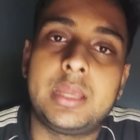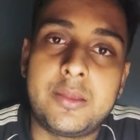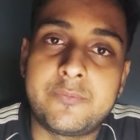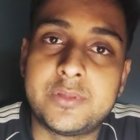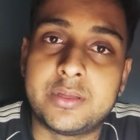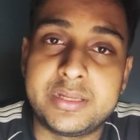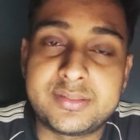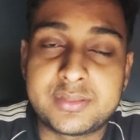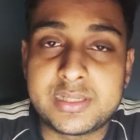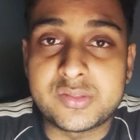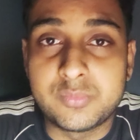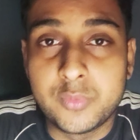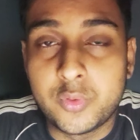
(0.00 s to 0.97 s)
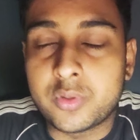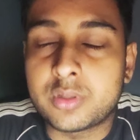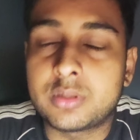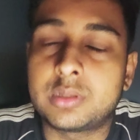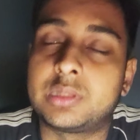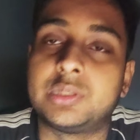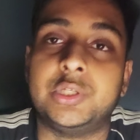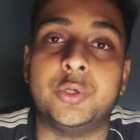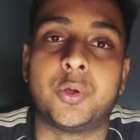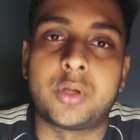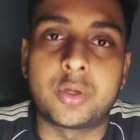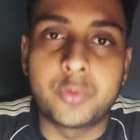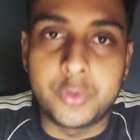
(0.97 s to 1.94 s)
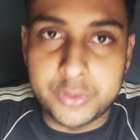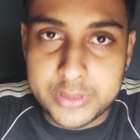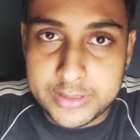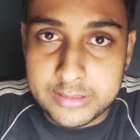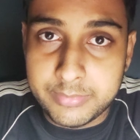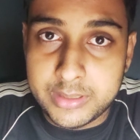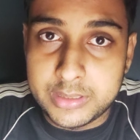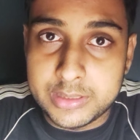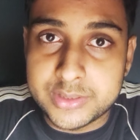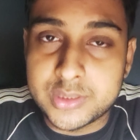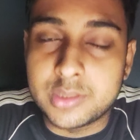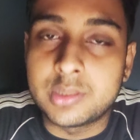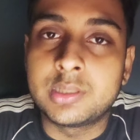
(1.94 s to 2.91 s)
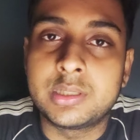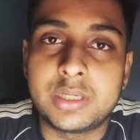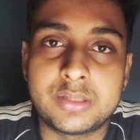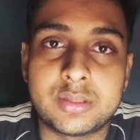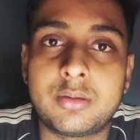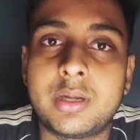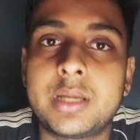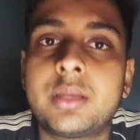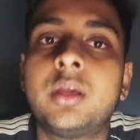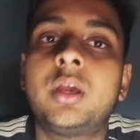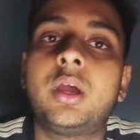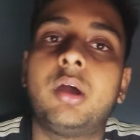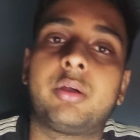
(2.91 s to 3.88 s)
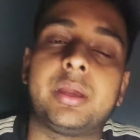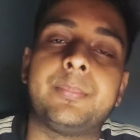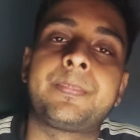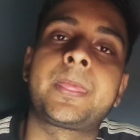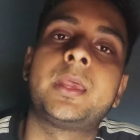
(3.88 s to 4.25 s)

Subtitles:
If the risk is more, you are not going to take the medication. Is that right? Okay.